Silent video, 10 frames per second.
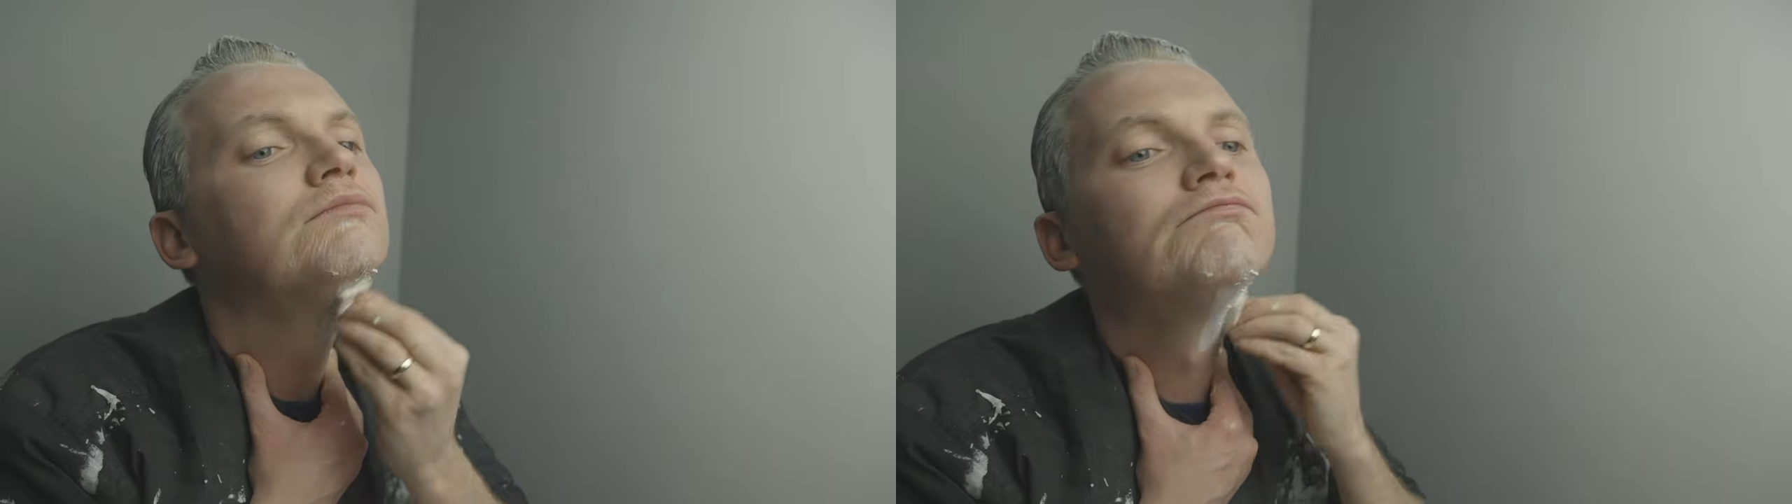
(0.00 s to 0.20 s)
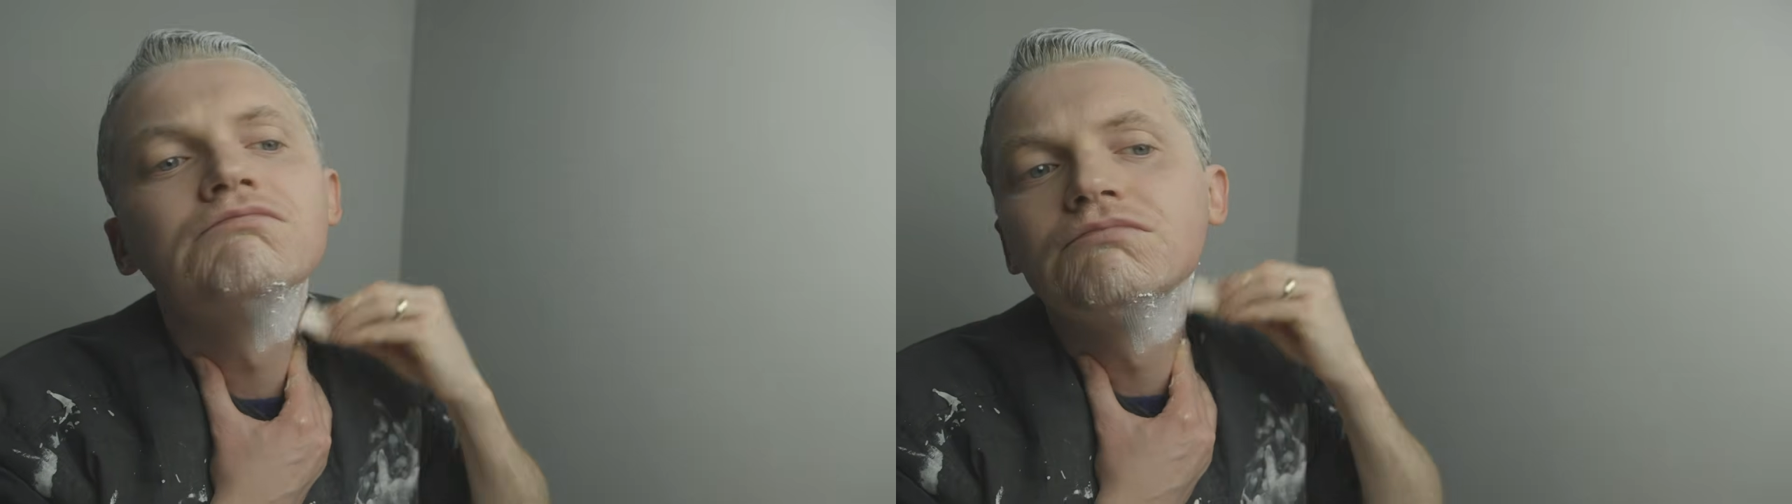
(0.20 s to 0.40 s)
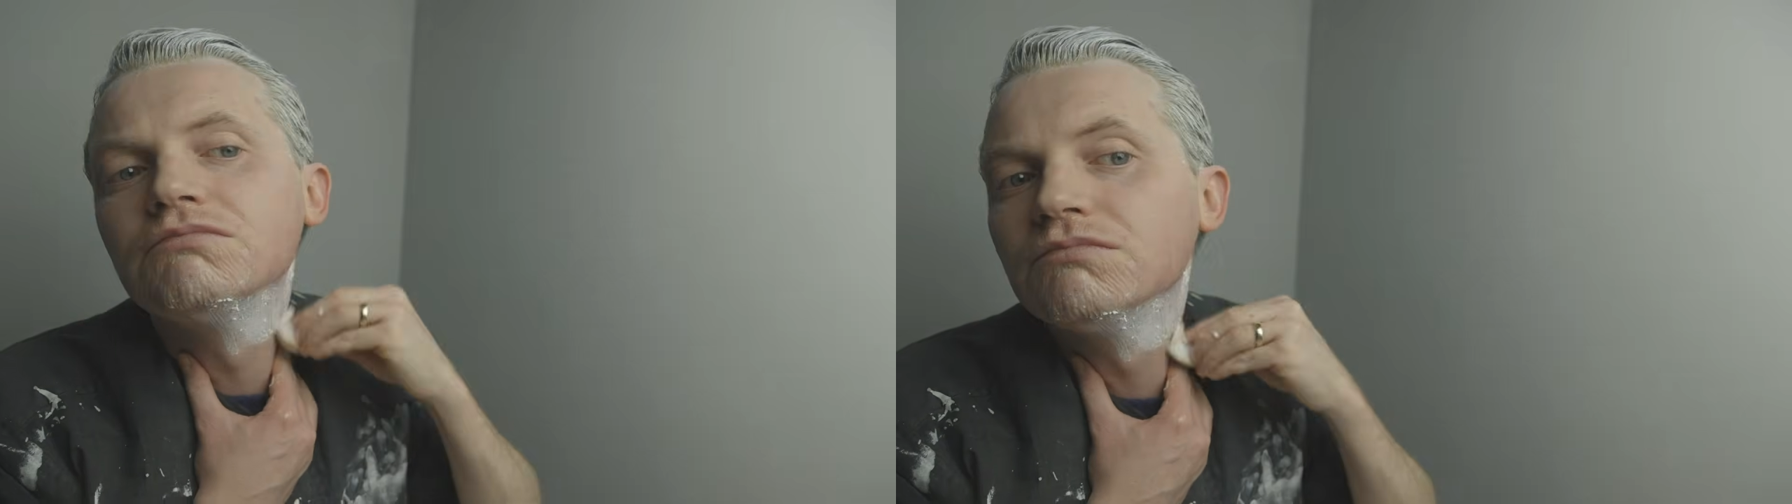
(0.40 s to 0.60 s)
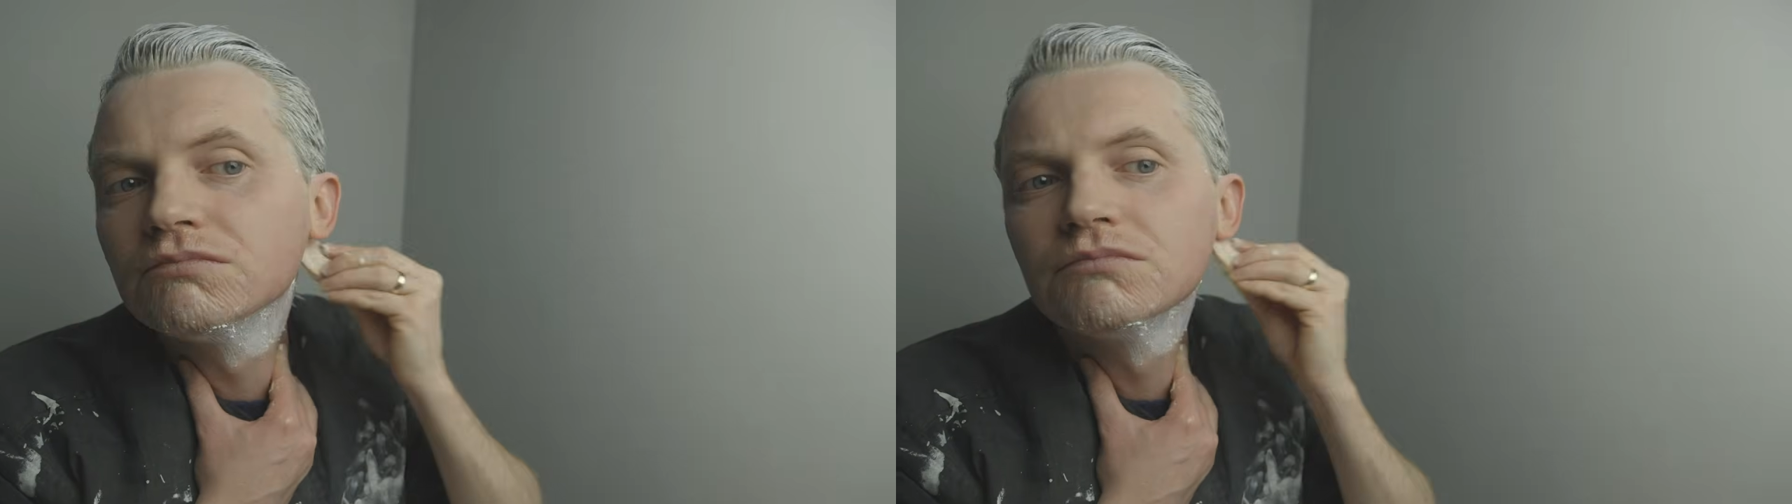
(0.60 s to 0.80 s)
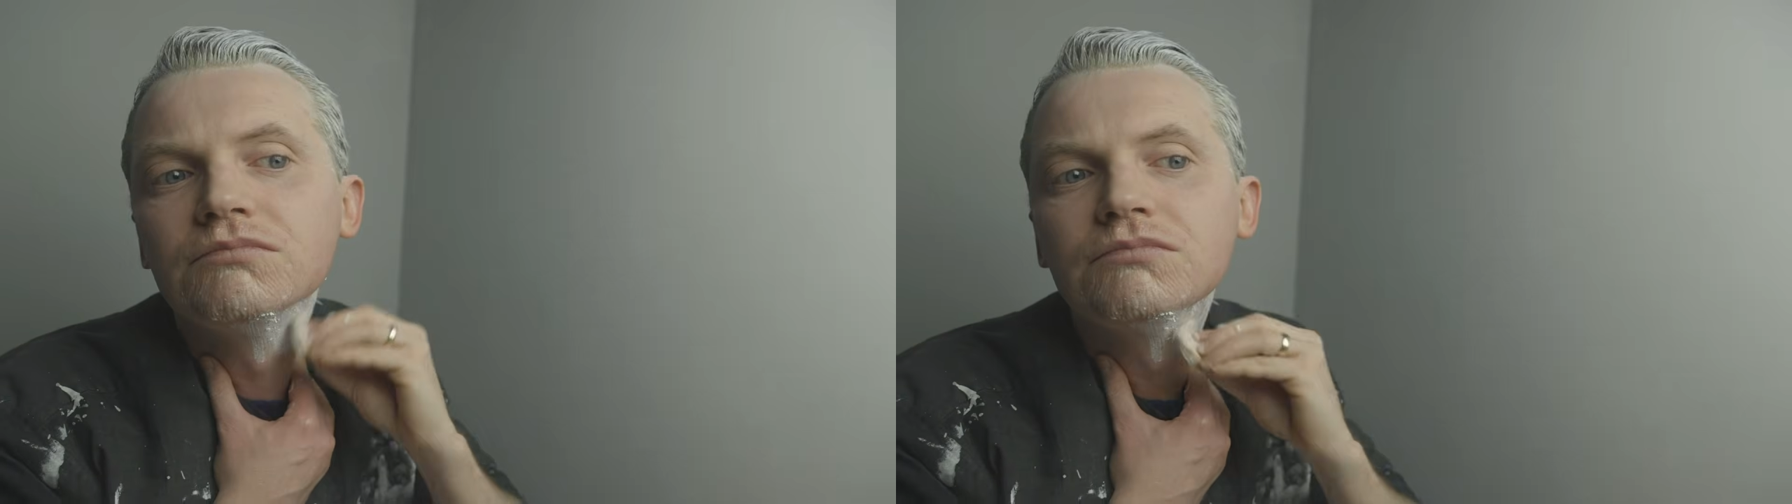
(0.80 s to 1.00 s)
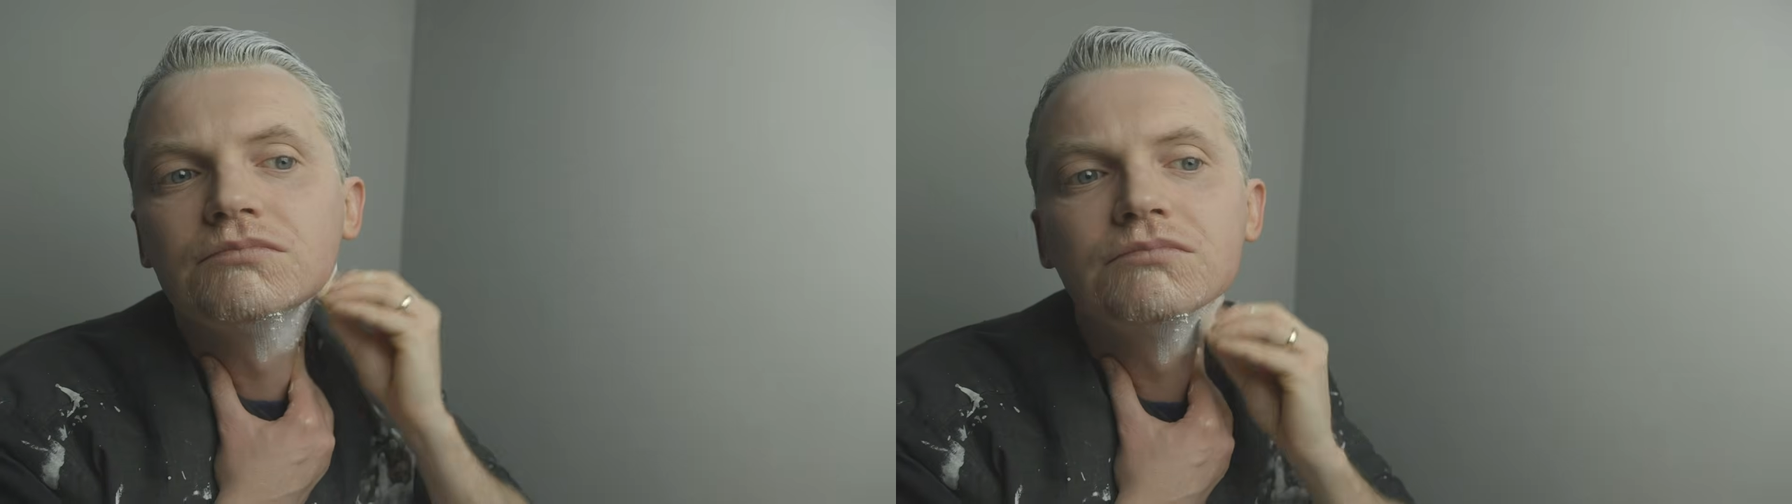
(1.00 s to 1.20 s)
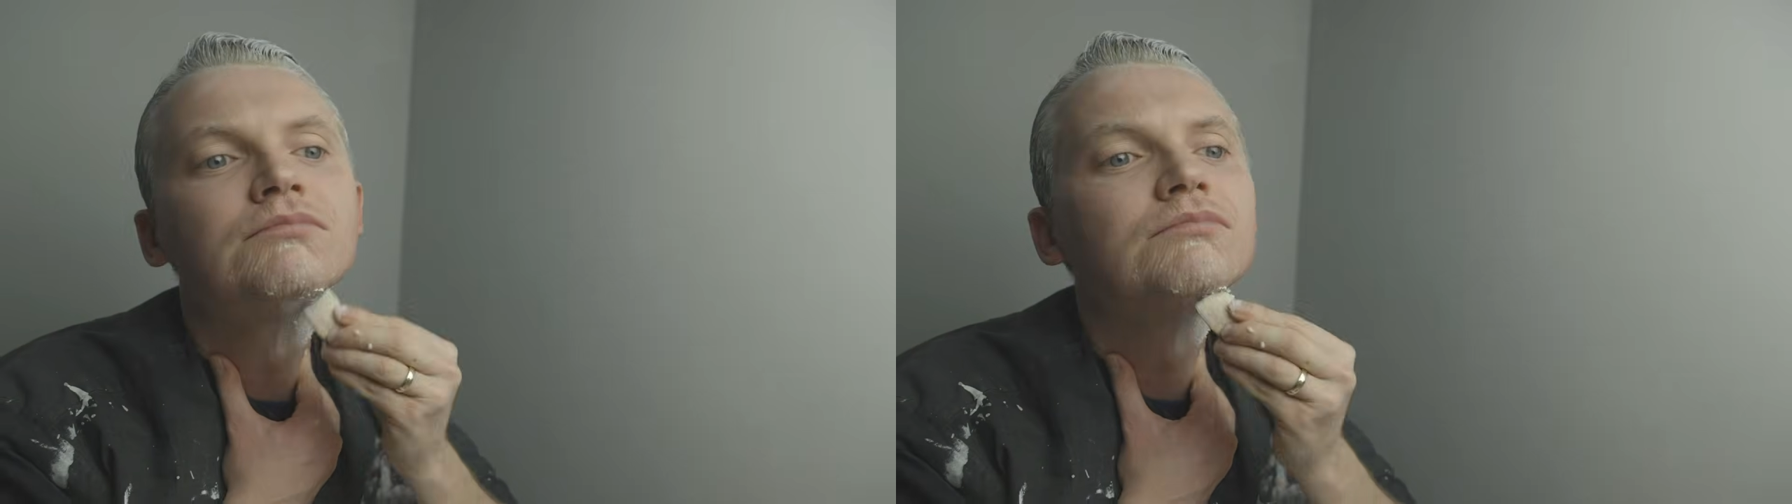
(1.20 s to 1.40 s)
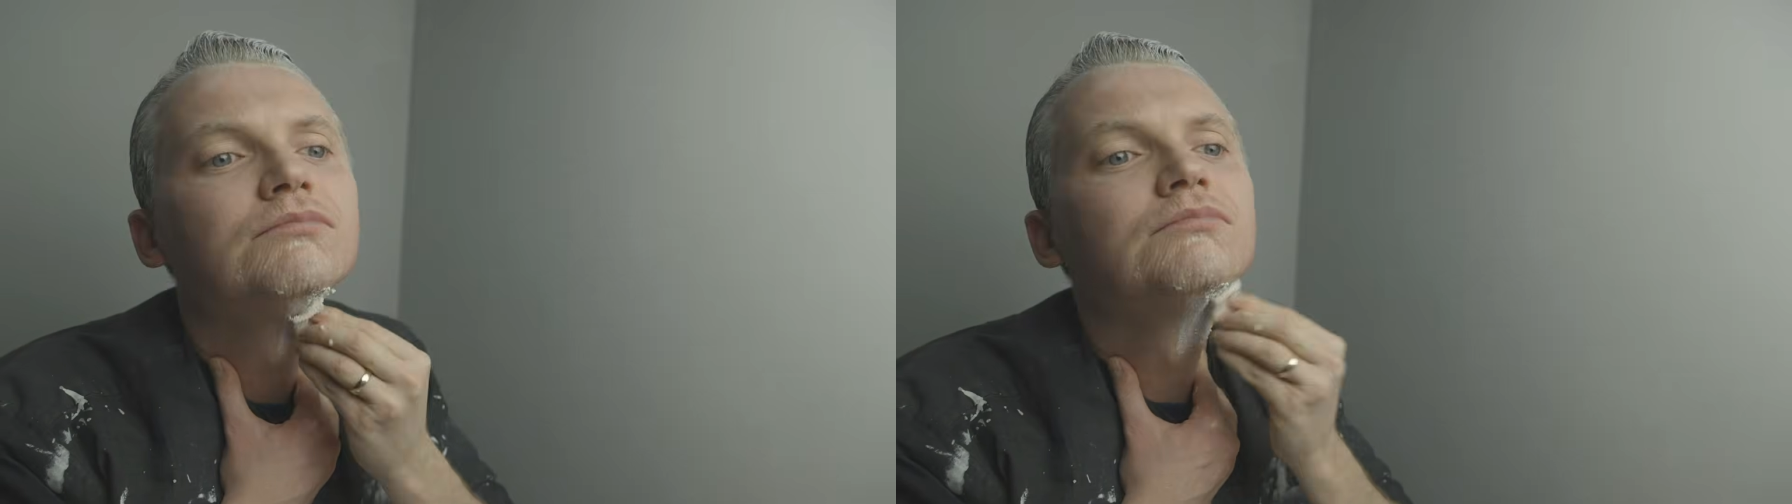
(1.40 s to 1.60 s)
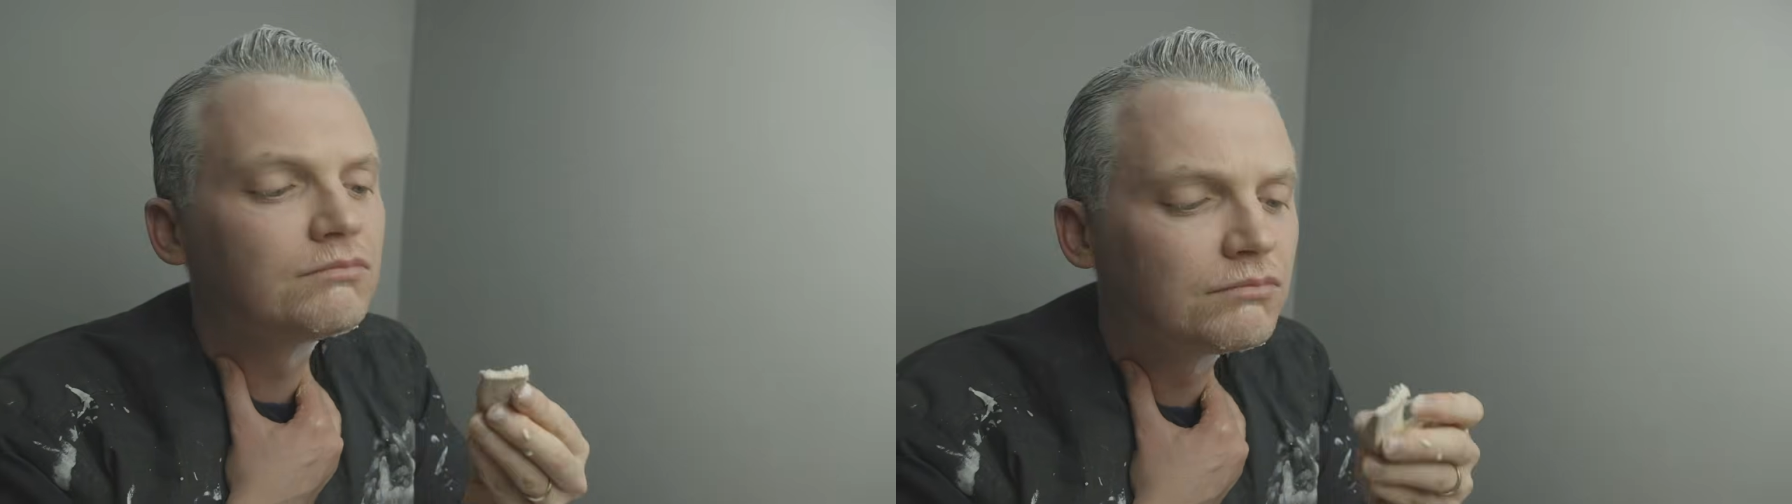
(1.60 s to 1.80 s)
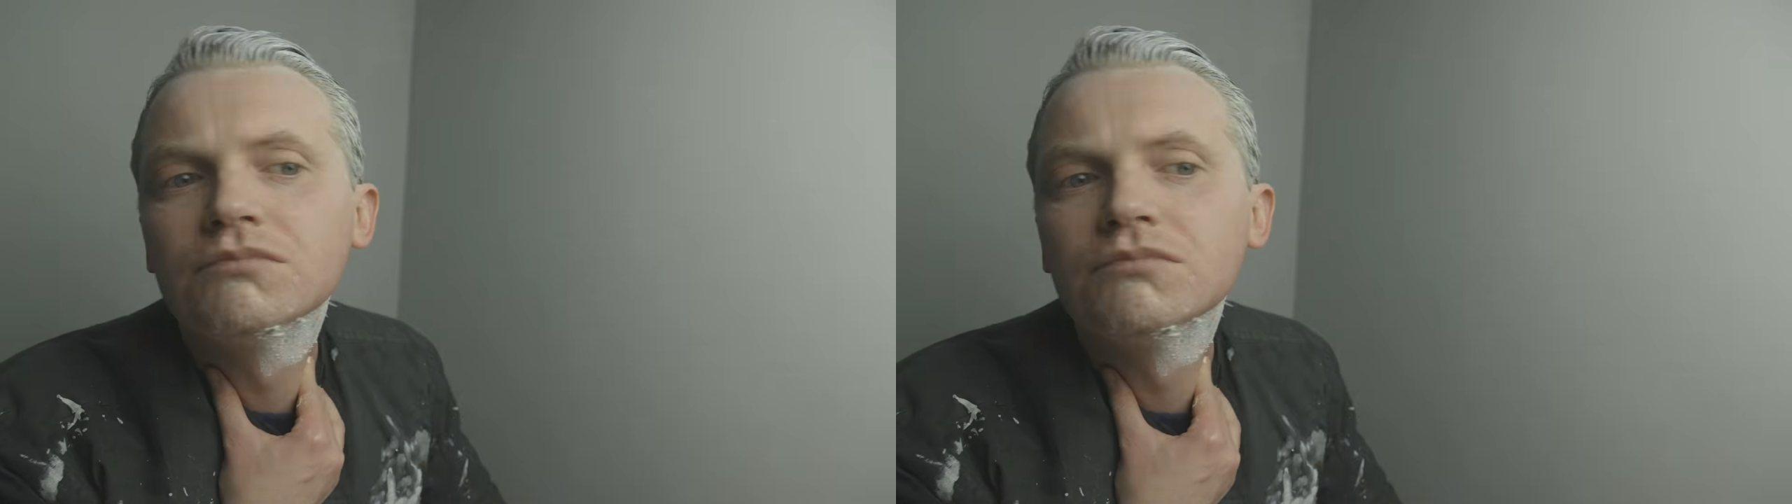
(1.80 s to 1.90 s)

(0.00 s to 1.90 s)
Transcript: of the face, I did about 3 layers.